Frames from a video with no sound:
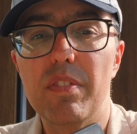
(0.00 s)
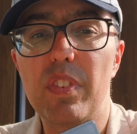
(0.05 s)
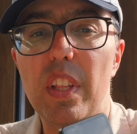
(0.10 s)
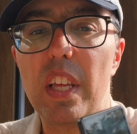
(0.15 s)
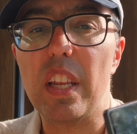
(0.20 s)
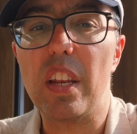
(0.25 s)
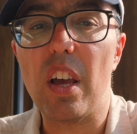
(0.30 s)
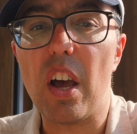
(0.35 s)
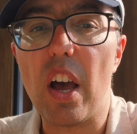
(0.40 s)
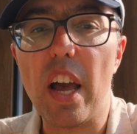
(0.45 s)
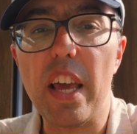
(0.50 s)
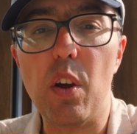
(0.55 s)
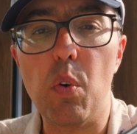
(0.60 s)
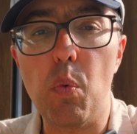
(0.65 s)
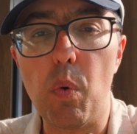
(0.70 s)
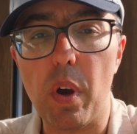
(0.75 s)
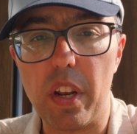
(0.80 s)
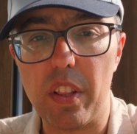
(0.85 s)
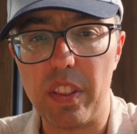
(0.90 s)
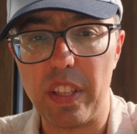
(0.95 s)
and I don't
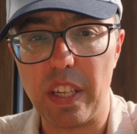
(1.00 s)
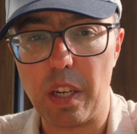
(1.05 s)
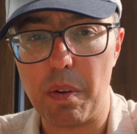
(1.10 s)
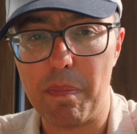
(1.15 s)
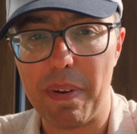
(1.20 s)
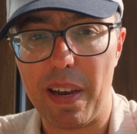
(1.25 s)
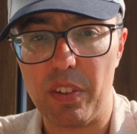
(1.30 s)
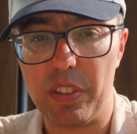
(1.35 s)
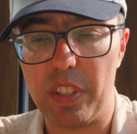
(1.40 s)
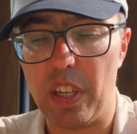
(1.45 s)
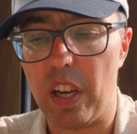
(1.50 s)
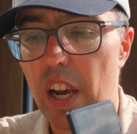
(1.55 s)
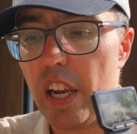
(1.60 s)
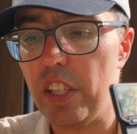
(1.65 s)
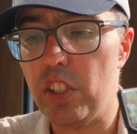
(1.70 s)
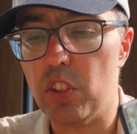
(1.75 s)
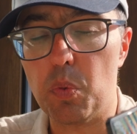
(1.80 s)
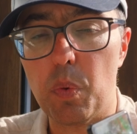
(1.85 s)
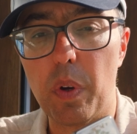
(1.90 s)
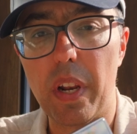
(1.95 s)
want to think about it. I
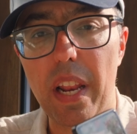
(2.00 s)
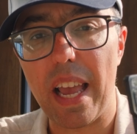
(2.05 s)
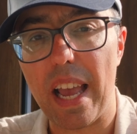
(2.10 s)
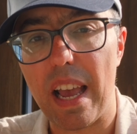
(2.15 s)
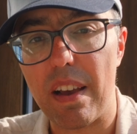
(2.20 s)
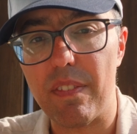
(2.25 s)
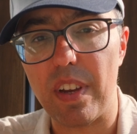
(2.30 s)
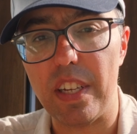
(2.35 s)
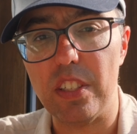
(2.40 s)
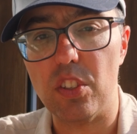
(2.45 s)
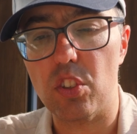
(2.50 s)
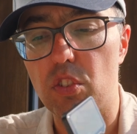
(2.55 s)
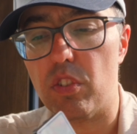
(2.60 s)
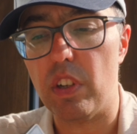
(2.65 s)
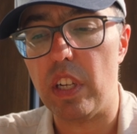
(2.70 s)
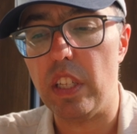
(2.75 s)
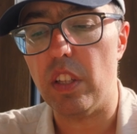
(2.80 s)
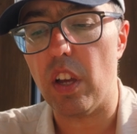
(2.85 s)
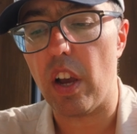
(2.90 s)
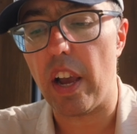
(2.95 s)
just want to have a
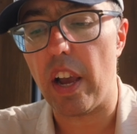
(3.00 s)
screen that